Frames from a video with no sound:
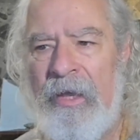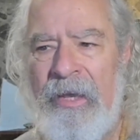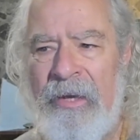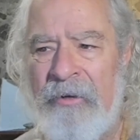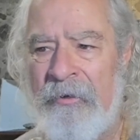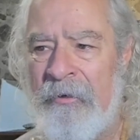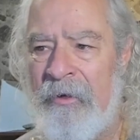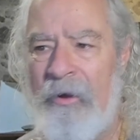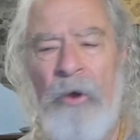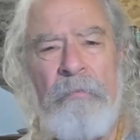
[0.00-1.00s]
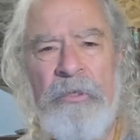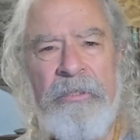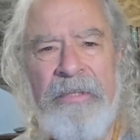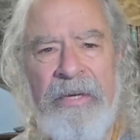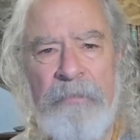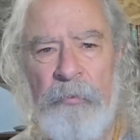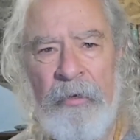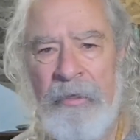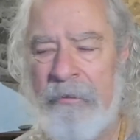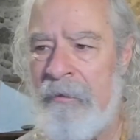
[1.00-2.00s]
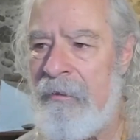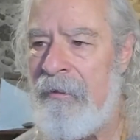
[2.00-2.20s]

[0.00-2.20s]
eager, almost desperate.